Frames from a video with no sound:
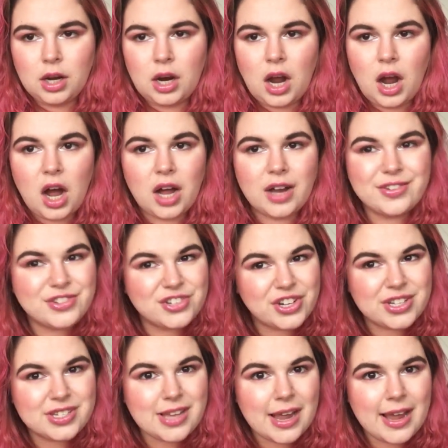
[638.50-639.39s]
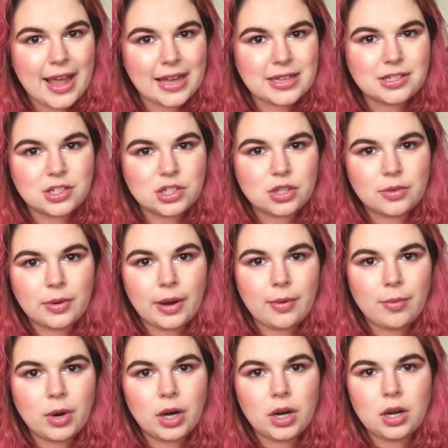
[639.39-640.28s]
conscious, I guess is the
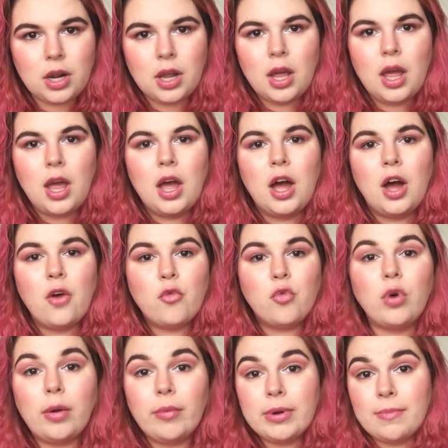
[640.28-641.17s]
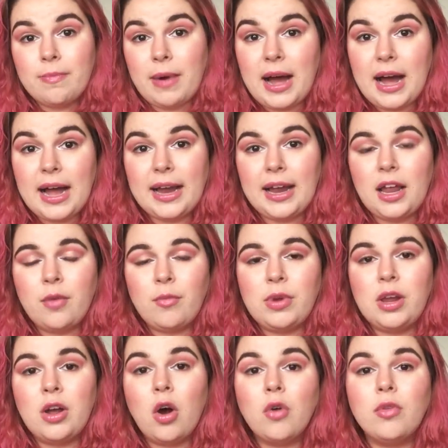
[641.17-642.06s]
right word, of what we buy,
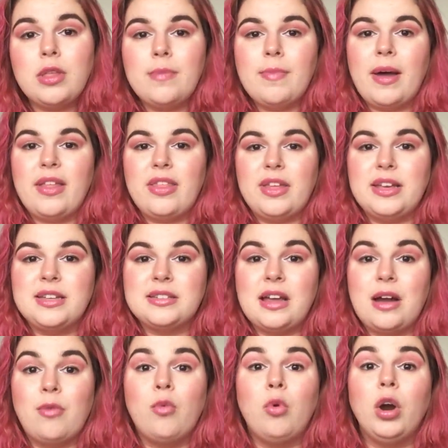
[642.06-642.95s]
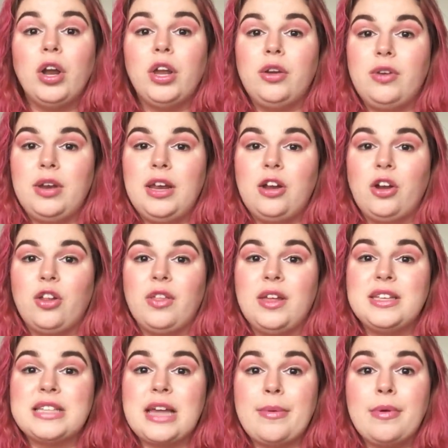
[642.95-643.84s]
and we only bought things that were unique or
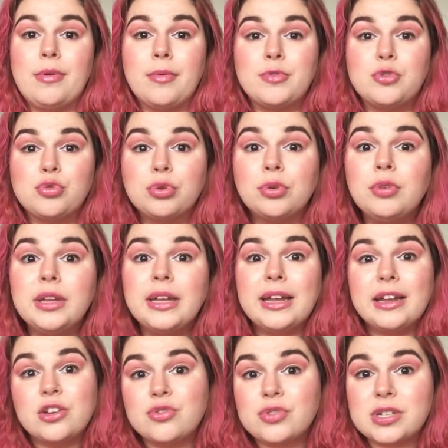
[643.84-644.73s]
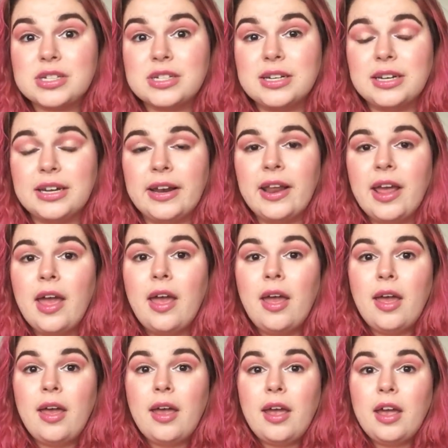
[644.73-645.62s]
things that we were truly interested in,
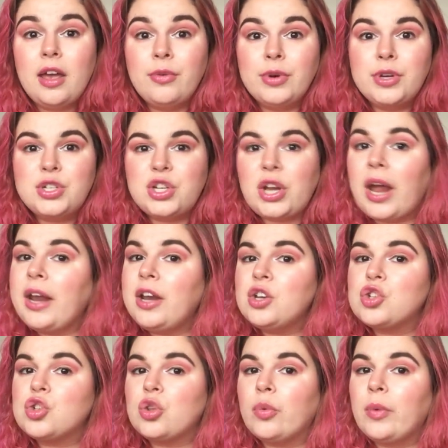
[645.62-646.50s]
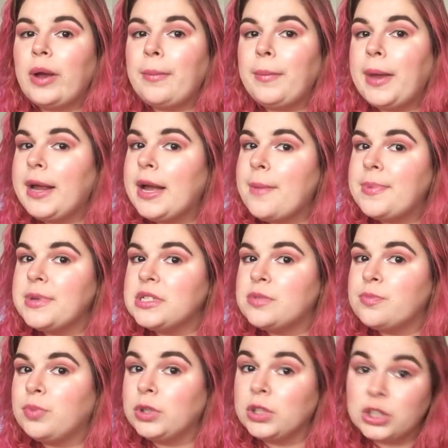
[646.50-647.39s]
it would change the way makeup
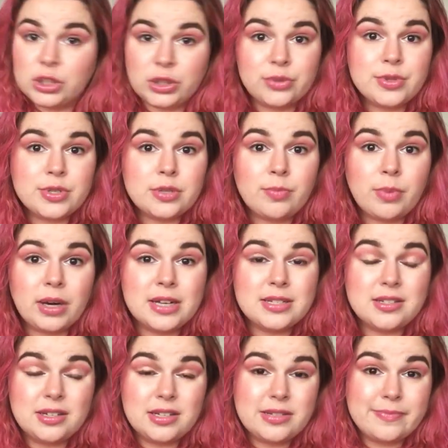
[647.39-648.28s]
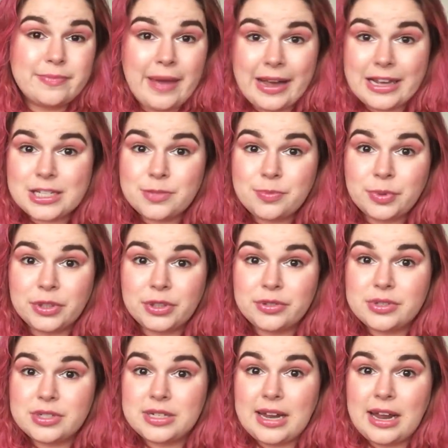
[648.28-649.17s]
is produced, because it is mass
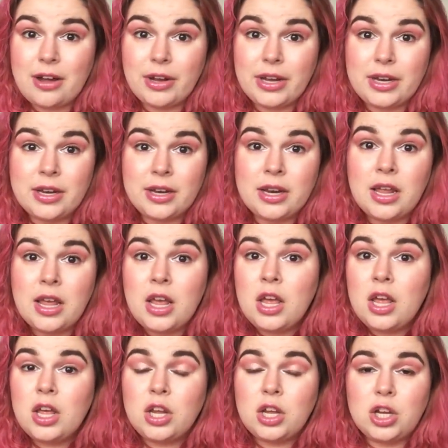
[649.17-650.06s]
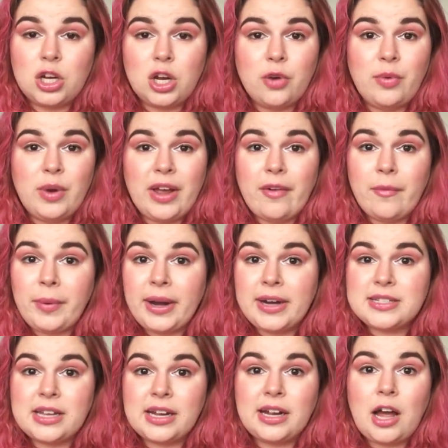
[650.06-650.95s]
produced now. And you know, we have
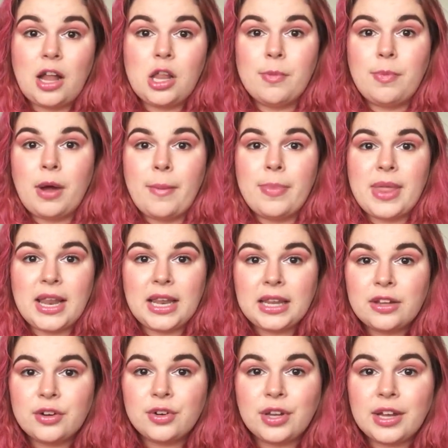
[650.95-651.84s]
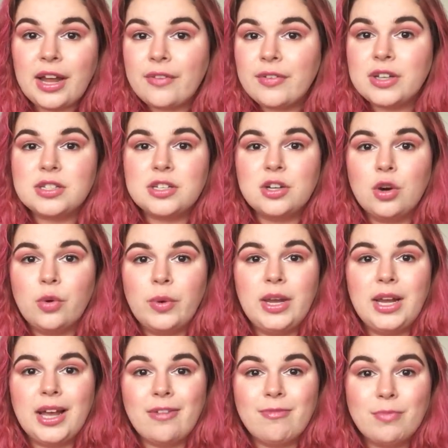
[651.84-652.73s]
brands like Colourpop that literally every single
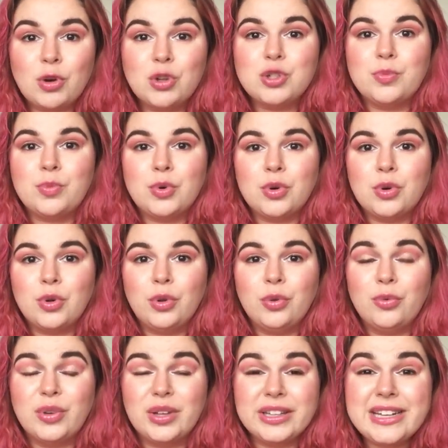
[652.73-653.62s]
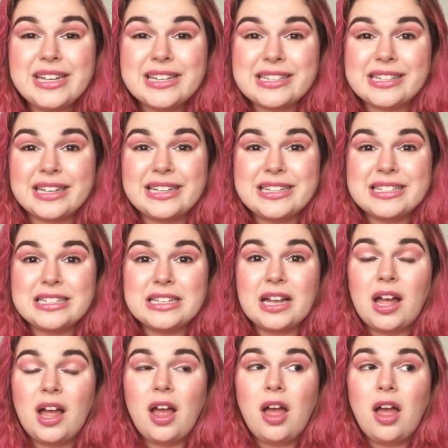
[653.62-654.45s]
week have multiple releases,